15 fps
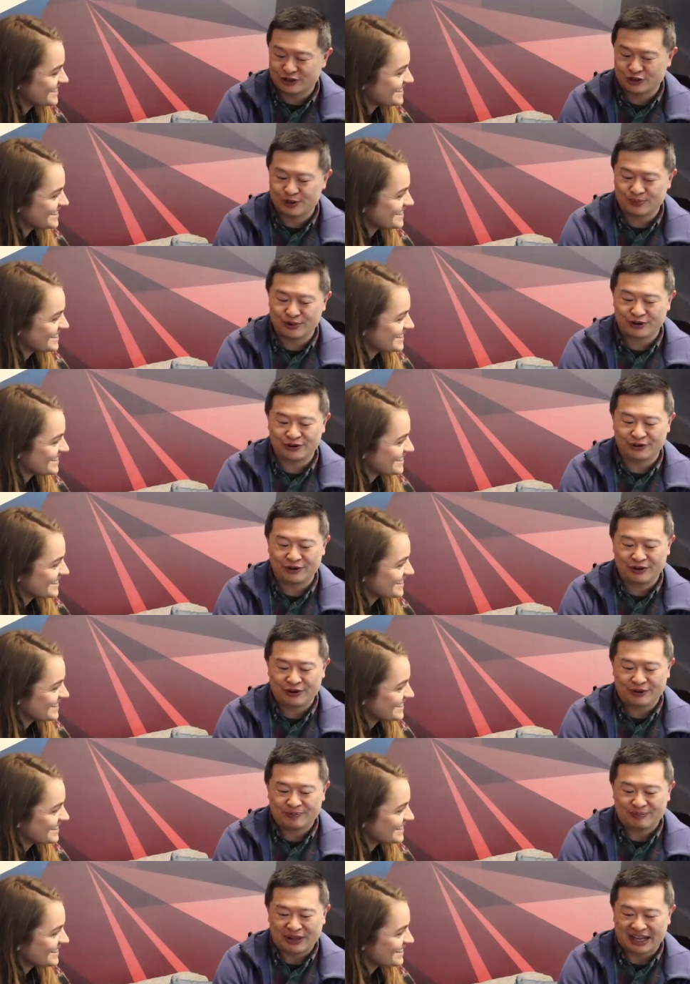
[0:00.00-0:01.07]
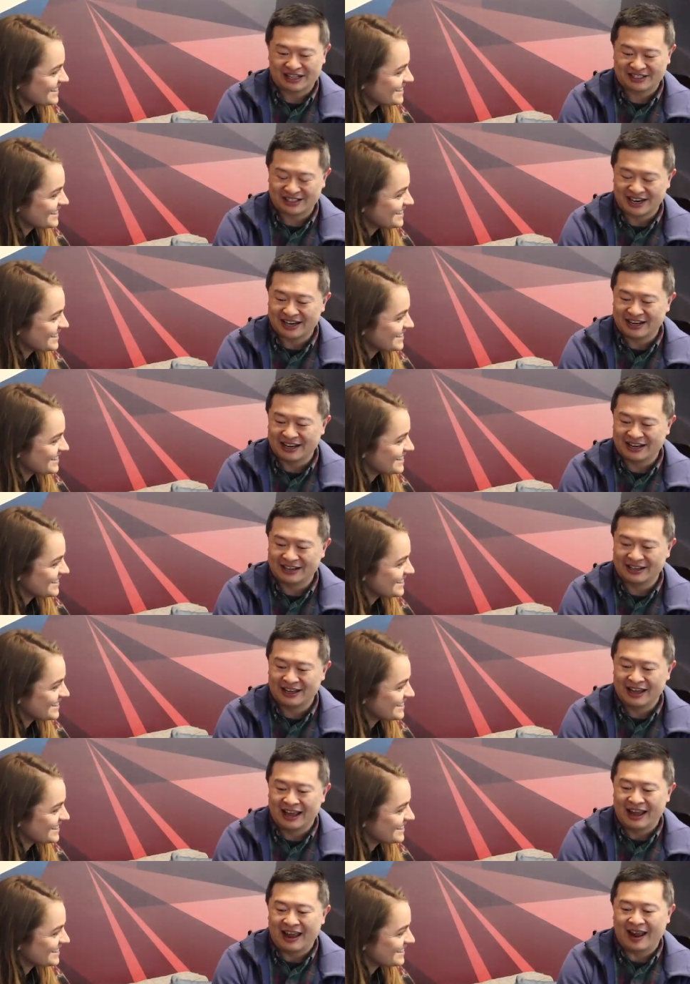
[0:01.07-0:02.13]
Speaker 1: is super exciting.
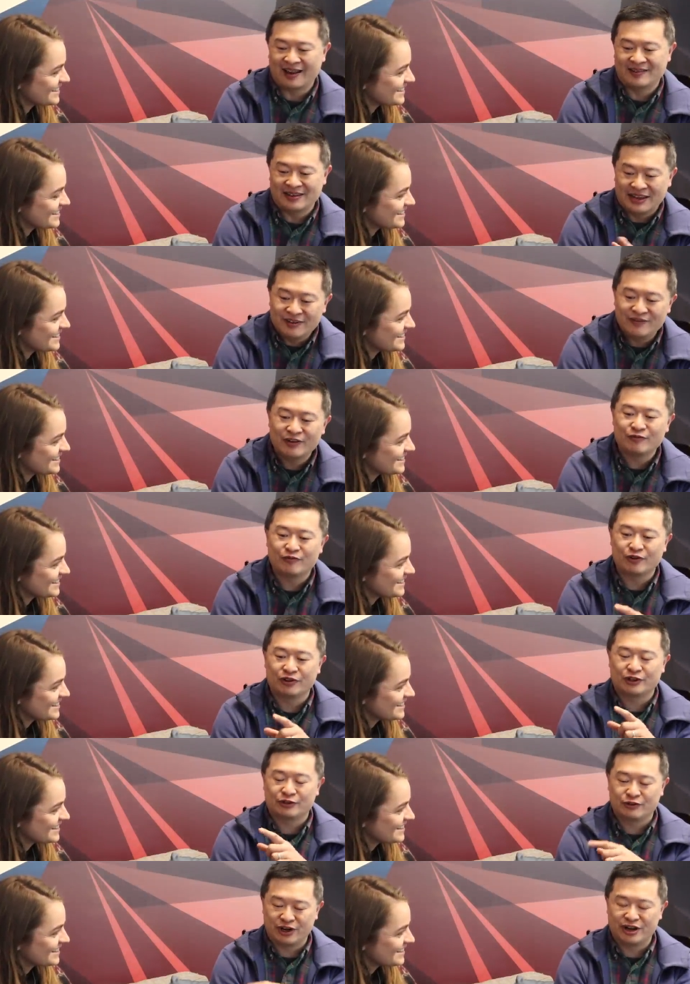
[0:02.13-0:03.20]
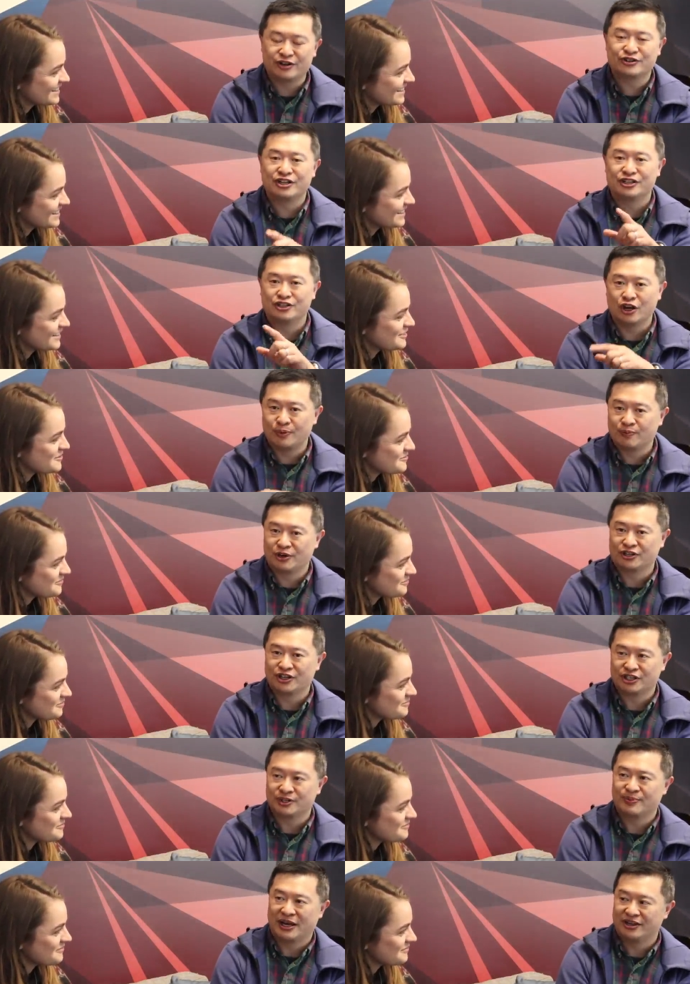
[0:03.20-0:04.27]
And even for the creators that don't
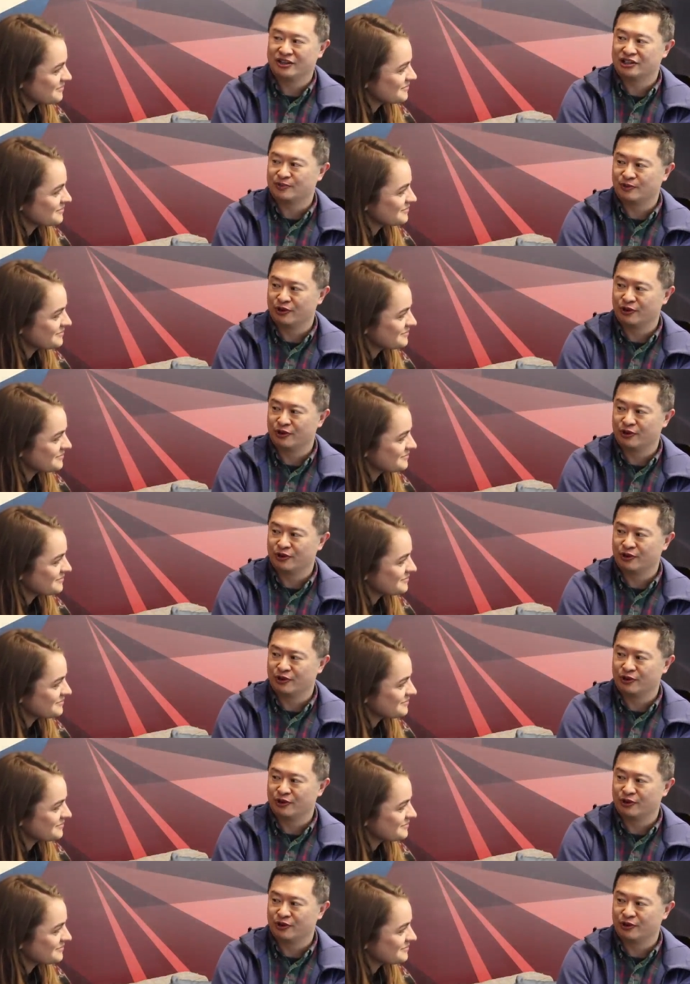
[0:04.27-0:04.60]
participate in this